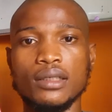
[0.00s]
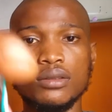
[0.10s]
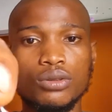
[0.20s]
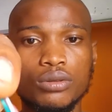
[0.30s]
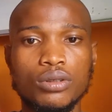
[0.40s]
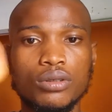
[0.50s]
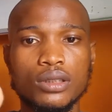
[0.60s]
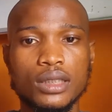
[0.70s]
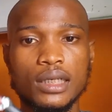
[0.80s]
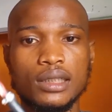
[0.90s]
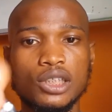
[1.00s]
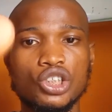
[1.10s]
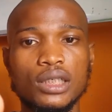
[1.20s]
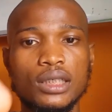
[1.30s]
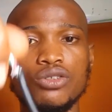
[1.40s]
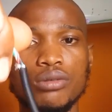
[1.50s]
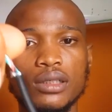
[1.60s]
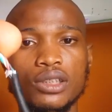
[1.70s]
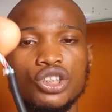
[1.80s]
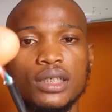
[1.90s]
No, not there is a stranded
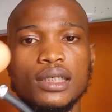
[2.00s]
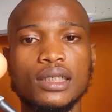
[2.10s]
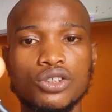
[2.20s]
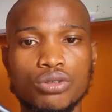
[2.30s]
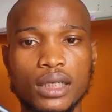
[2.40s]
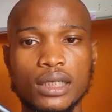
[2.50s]
it's stranded and it's together.